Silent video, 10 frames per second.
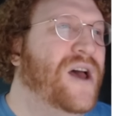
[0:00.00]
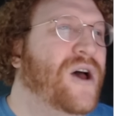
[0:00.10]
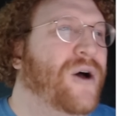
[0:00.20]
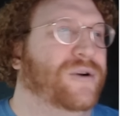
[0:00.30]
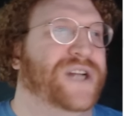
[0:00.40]

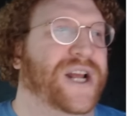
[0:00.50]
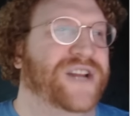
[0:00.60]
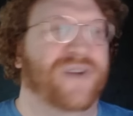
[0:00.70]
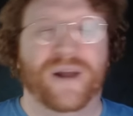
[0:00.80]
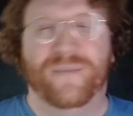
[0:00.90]
Or should I
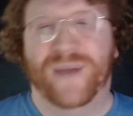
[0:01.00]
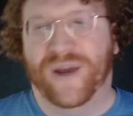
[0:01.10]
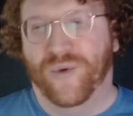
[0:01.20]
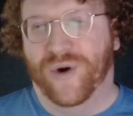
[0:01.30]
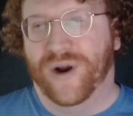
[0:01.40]
try to make
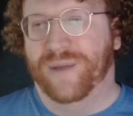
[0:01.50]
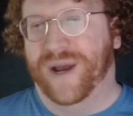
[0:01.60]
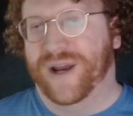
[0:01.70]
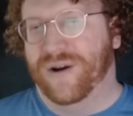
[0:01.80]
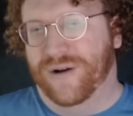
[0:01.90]
it work in
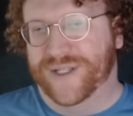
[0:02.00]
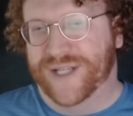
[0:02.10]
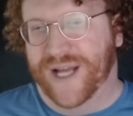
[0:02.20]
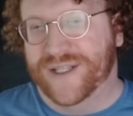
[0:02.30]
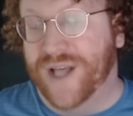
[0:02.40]
my current
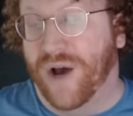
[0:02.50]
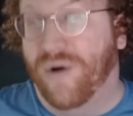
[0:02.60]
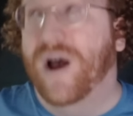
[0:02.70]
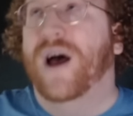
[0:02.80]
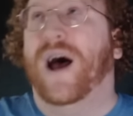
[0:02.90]
state? So
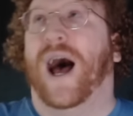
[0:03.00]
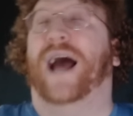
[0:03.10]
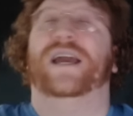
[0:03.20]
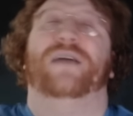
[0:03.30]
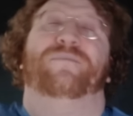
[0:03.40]

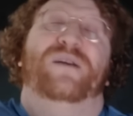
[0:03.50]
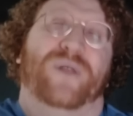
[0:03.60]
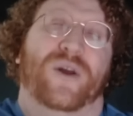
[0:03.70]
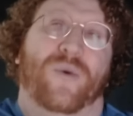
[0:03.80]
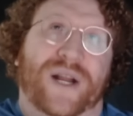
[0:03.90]
I get
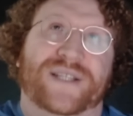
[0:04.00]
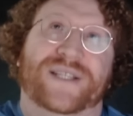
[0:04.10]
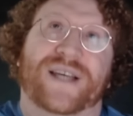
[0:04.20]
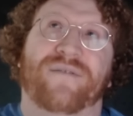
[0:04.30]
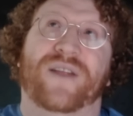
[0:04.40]
people a 1 in
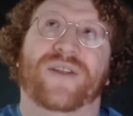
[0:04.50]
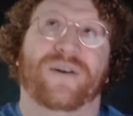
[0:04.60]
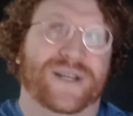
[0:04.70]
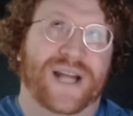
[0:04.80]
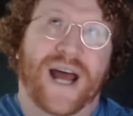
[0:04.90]
7. There
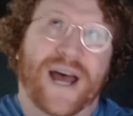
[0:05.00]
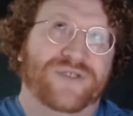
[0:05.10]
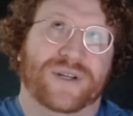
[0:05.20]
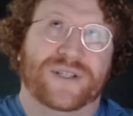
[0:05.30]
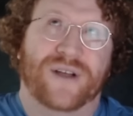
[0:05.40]
is an
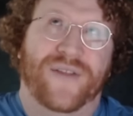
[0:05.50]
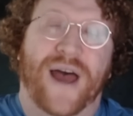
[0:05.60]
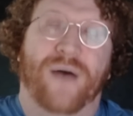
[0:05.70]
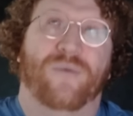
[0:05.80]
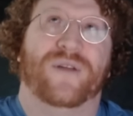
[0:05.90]
asterisk on
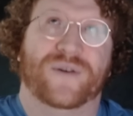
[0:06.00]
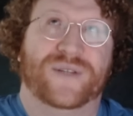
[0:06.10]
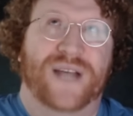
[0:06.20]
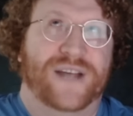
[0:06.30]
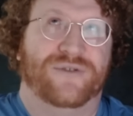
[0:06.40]
that. One of those
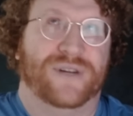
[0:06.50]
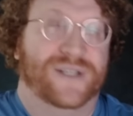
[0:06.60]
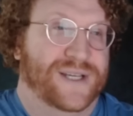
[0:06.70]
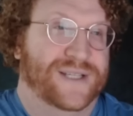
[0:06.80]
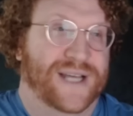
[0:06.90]
asterisks
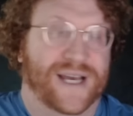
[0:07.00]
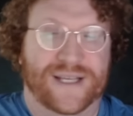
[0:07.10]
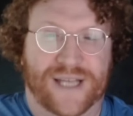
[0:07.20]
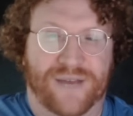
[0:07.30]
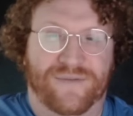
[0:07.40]

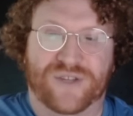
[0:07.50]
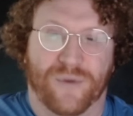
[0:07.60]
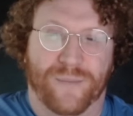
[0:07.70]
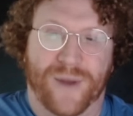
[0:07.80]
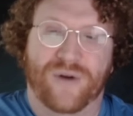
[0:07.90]
is if it's
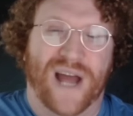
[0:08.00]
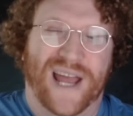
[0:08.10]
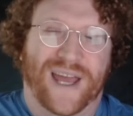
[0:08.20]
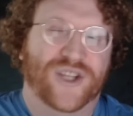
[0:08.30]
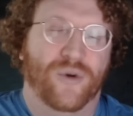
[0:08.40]
remote. I
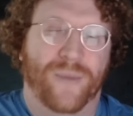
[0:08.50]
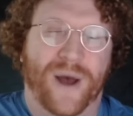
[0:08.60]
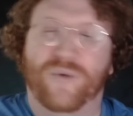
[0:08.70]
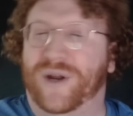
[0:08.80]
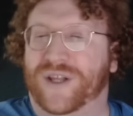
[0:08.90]
get you
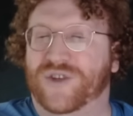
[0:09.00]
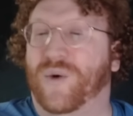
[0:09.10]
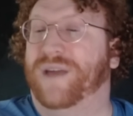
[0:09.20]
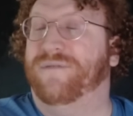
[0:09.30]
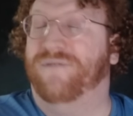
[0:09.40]
about a 1 in
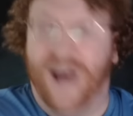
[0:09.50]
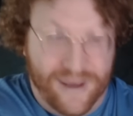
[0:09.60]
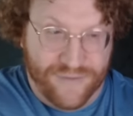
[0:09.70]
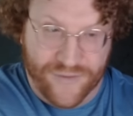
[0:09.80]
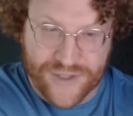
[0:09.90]

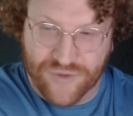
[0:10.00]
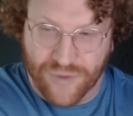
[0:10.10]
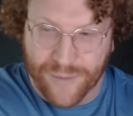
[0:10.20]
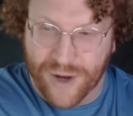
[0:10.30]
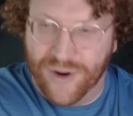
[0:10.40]
25 if it's
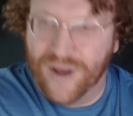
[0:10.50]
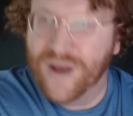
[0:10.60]
remote.